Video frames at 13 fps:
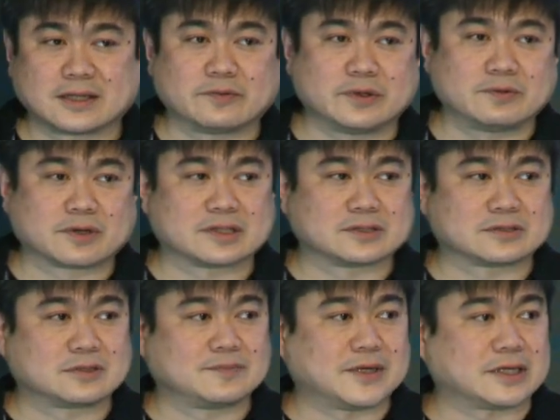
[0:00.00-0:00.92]
that we were
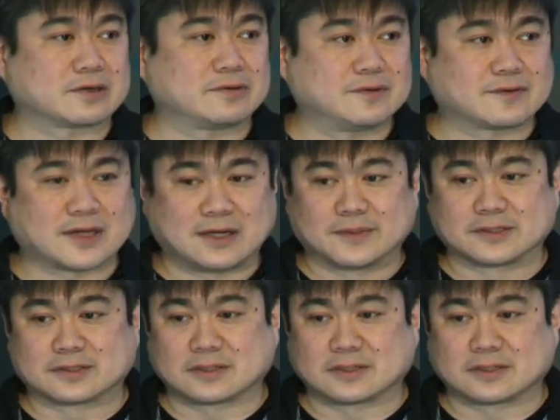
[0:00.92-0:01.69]
concerned about at Creative Commons.